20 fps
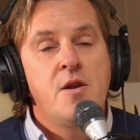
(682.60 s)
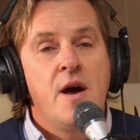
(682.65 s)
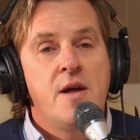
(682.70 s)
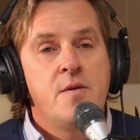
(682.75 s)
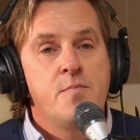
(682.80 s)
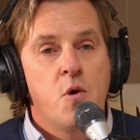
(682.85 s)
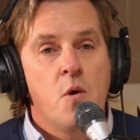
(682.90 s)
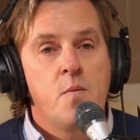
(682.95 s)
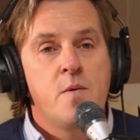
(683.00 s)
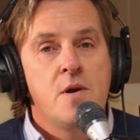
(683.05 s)

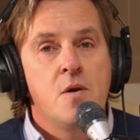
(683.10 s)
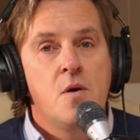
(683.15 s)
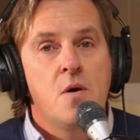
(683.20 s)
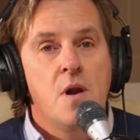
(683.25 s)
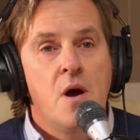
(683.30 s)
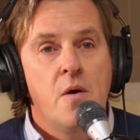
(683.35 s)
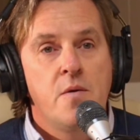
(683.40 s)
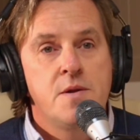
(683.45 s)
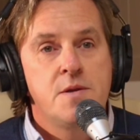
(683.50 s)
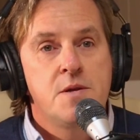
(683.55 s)
and probably a
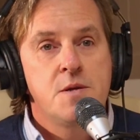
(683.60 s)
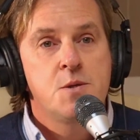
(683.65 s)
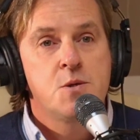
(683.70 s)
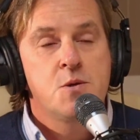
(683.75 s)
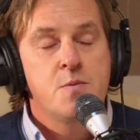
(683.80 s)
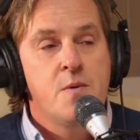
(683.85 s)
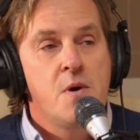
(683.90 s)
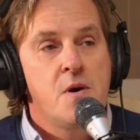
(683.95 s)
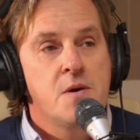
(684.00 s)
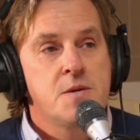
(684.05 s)
lot lower in
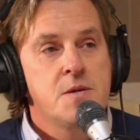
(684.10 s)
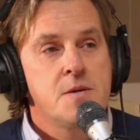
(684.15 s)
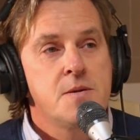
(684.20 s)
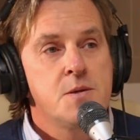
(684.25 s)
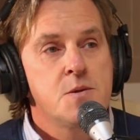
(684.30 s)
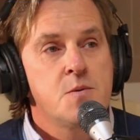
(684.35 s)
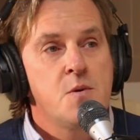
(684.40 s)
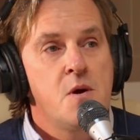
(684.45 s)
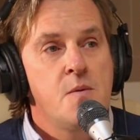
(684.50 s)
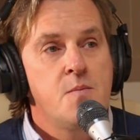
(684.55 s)
digital marketing
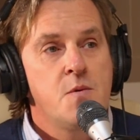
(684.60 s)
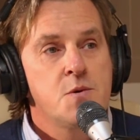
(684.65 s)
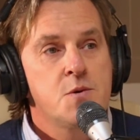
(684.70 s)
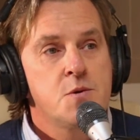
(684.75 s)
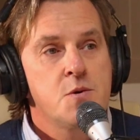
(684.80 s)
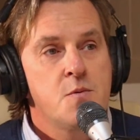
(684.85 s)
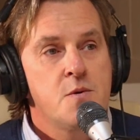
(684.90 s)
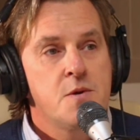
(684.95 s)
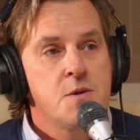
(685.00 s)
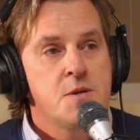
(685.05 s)
as well. I'm not
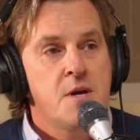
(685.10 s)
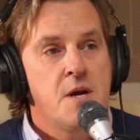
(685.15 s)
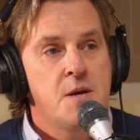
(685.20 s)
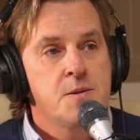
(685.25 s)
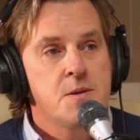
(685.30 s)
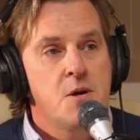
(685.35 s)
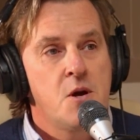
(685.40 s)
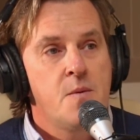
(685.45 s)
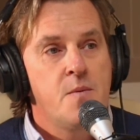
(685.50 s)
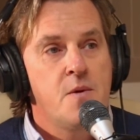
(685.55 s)
sure what the
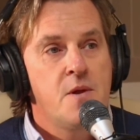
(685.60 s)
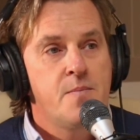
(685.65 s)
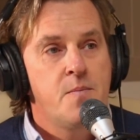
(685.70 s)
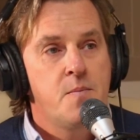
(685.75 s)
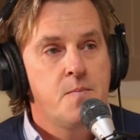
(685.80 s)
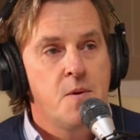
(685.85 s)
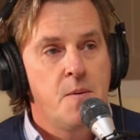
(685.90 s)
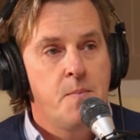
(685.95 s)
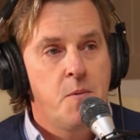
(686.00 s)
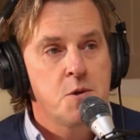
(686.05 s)
stats are, but
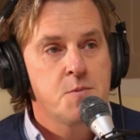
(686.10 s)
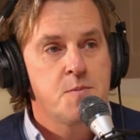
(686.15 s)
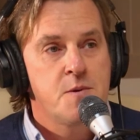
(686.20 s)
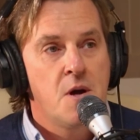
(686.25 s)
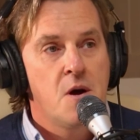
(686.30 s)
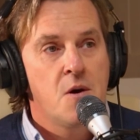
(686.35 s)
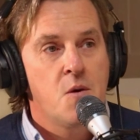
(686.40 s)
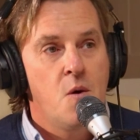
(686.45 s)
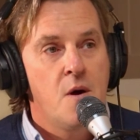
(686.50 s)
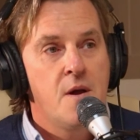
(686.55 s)
they
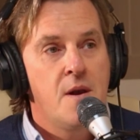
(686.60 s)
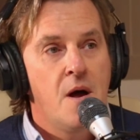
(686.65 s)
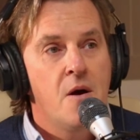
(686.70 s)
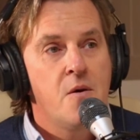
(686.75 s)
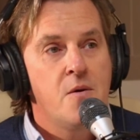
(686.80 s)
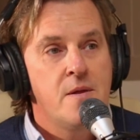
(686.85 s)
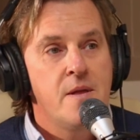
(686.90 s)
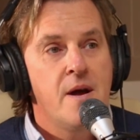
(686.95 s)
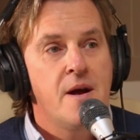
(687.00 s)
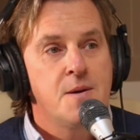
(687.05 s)
possibly are quite
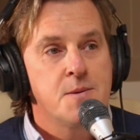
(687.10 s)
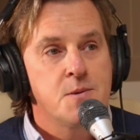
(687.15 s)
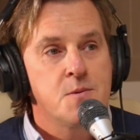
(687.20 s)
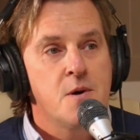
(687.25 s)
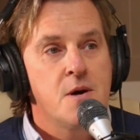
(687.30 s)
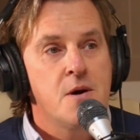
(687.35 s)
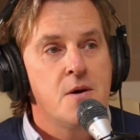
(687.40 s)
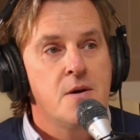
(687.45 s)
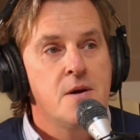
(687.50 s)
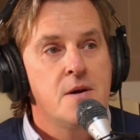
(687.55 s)
lower in that as
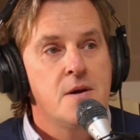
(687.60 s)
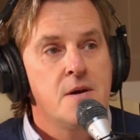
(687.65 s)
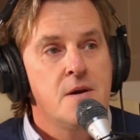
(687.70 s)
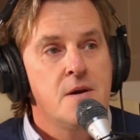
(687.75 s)
well.